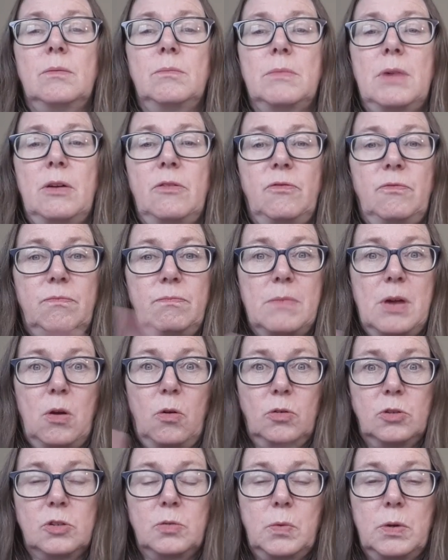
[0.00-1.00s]
My
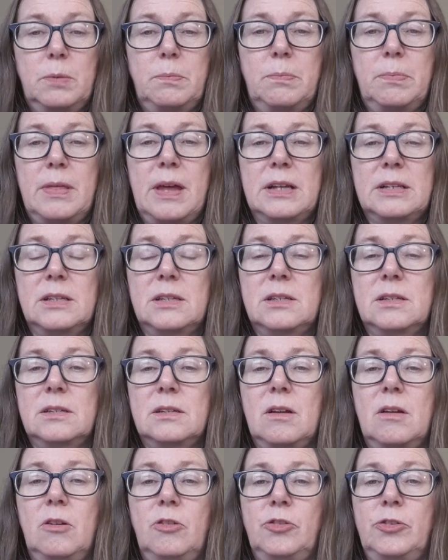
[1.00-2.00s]
oldest WIP,
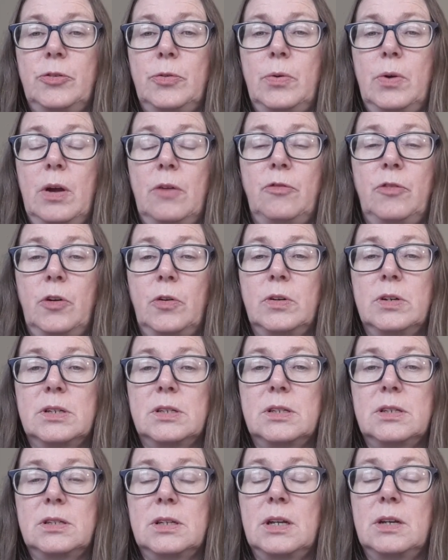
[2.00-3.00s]
that's also a
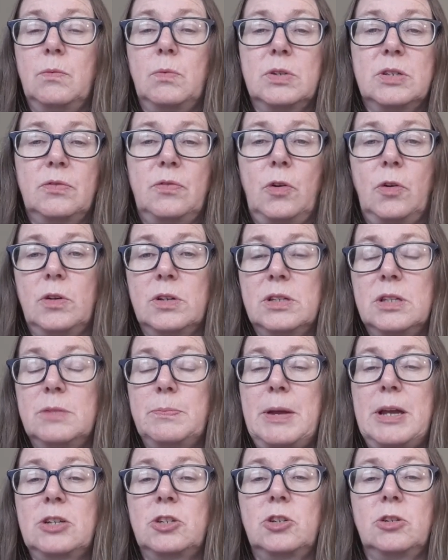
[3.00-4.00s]
focus. It was a focus this
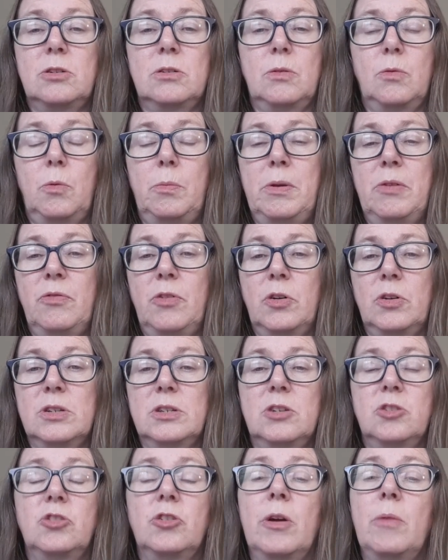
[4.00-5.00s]
past year. It will be a
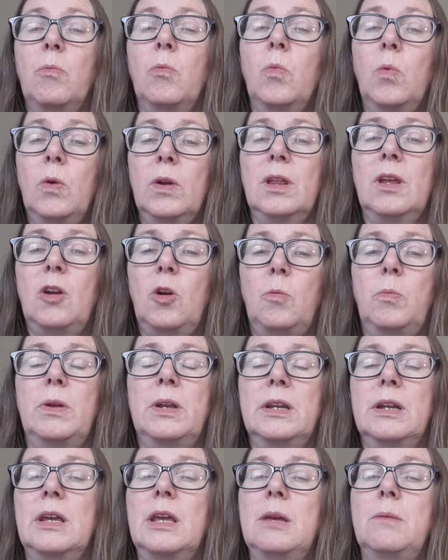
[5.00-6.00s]
focus this year. I'm really
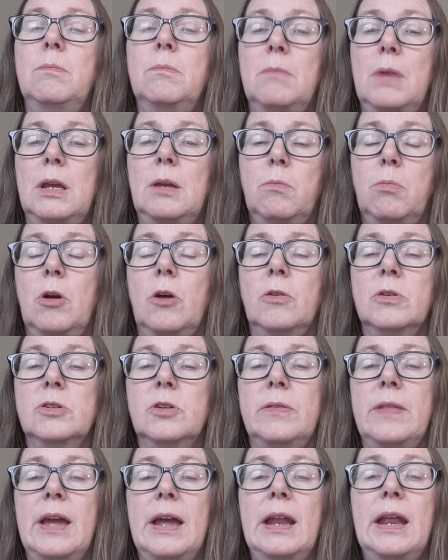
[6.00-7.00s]
hoping to keep making progress
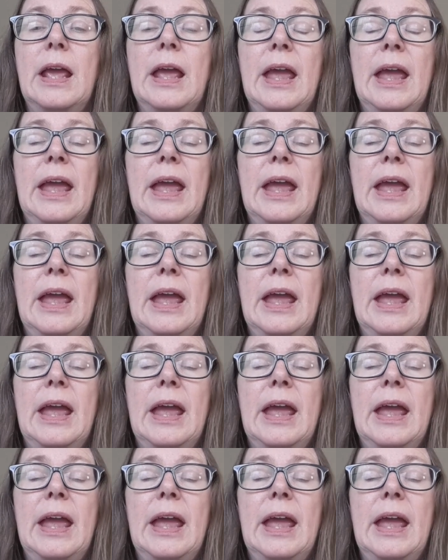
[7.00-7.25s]
on that.